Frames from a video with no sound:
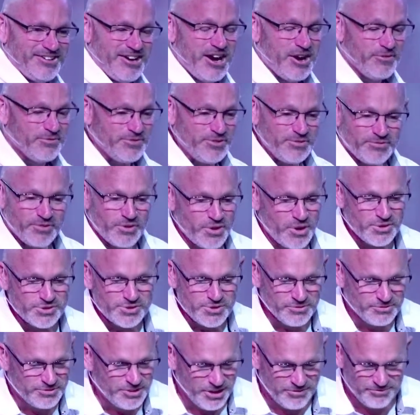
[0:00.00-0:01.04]
And for
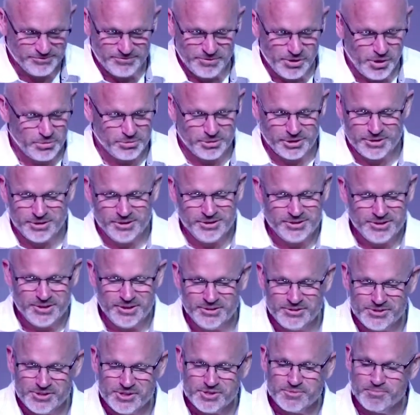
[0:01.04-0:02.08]
those who have come forward,
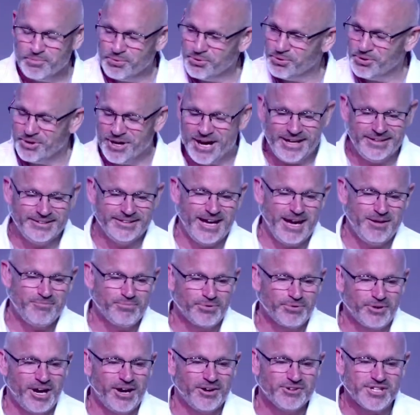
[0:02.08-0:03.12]
just pray that
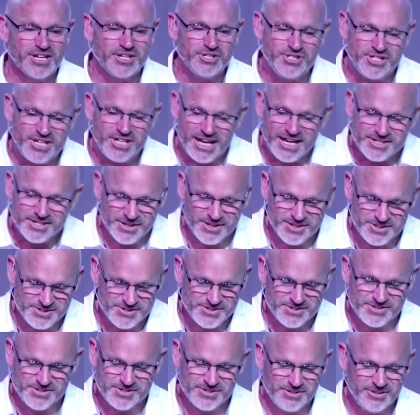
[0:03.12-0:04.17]
prayer. Say, Jesus,
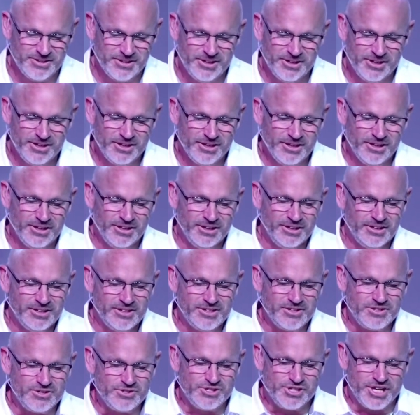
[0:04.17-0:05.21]

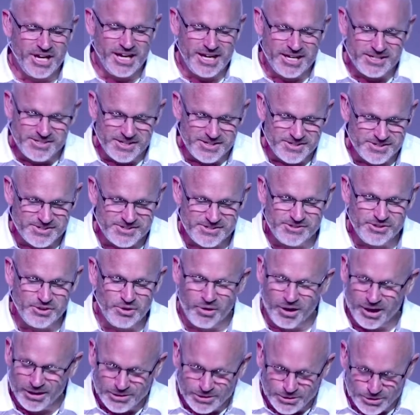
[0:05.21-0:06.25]
Jesus,
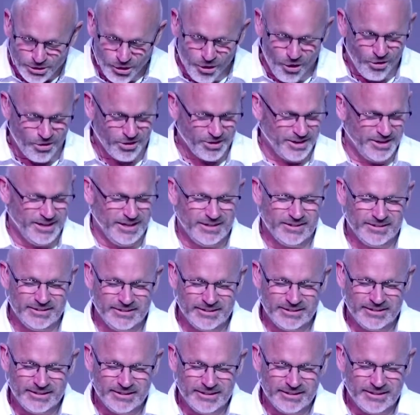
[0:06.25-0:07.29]
you are Lord.
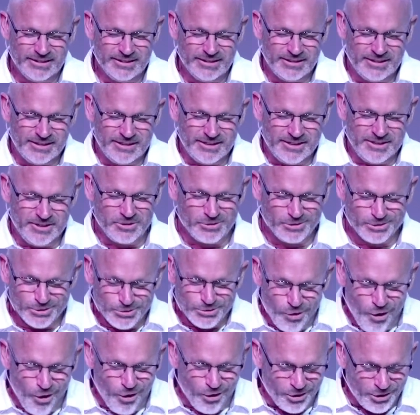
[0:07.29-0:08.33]
You're
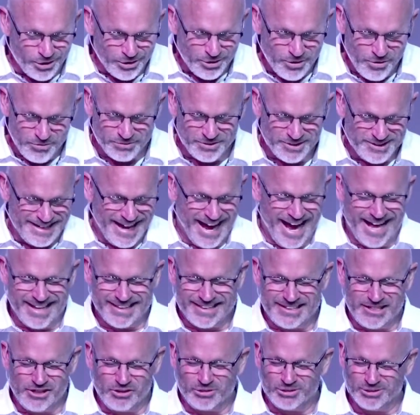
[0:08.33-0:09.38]
Lord over
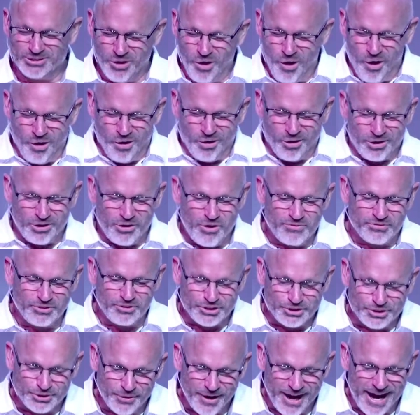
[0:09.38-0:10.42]
death. You're Lord
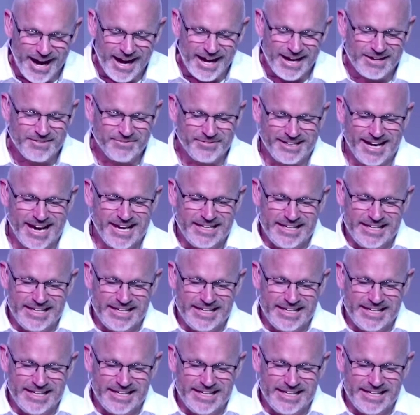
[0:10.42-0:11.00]
over the grave.